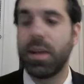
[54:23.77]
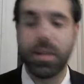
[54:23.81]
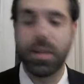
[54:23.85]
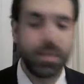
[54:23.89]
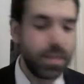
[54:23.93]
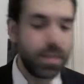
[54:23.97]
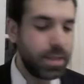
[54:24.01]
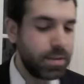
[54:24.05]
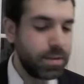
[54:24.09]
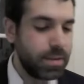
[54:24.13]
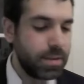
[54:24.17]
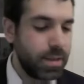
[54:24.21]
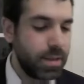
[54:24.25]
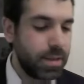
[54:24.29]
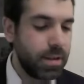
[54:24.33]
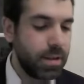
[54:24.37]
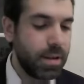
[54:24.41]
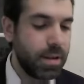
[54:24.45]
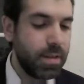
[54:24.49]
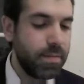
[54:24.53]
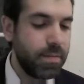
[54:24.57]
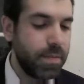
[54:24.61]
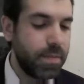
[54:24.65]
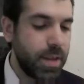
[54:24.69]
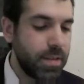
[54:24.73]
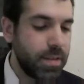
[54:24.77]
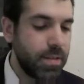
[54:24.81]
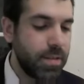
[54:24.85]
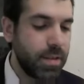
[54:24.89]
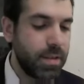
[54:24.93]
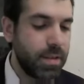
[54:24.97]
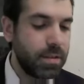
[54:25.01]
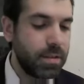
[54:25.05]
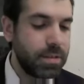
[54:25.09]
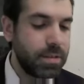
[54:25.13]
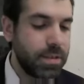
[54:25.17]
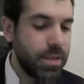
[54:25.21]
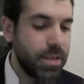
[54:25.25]
It says that they're confessing
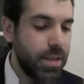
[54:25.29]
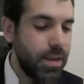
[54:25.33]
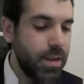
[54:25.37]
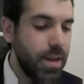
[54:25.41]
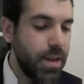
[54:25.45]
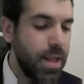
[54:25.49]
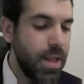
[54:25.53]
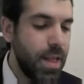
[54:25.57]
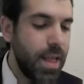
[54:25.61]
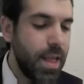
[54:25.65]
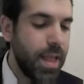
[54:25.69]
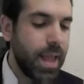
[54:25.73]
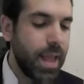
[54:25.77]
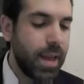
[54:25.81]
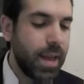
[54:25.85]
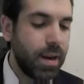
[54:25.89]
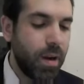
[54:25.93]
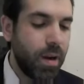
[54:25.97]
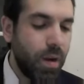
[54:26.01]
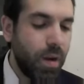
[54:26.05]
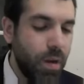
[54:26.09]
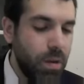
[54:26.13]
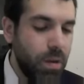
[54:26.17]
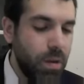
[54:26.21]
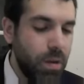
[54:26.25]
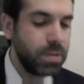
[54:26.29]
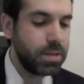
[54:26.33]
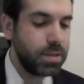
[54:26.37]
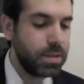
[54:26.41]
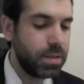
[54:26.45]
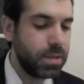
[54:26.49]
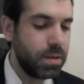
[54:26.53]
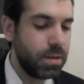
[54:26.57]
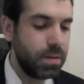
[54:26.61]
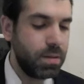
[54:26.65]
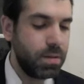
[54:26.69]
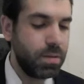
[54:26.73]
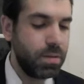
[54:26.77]
their sin and
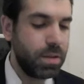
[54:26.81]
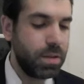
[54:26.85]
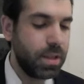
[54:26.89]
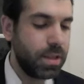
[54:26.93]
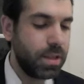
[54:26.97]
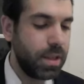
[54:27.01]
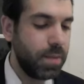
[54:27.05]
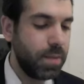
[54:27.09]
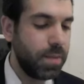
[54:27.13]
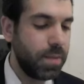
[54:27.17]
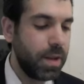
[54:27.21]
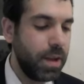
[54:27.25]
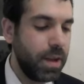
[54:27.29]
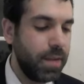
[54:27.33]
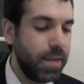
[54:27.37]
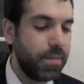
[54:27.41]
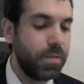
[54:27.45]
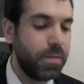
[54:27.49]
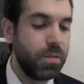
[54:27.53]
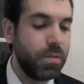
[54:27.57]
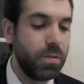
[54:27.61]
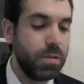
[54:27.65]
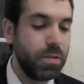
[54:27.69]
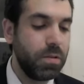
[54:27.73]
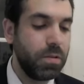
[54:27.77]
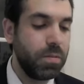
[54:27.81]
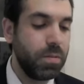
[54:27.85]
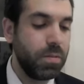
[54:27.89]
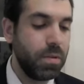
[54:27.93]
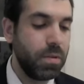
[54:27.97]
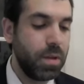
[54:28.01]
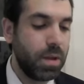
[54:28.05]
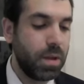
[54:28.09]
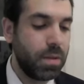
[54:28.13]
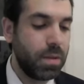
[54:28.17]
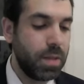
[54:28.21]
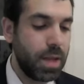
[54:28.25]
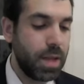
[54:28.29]
also that they behave towards
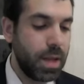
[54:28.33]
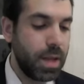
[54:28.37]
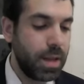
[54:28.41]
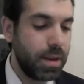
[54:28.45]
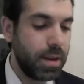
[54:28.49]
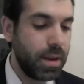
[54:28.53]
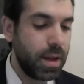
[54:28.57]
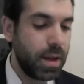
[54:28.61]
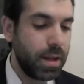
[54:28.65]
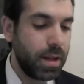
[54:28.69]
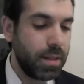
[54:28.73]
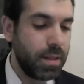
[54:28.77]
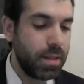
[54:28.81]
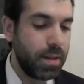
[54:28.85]
that uh,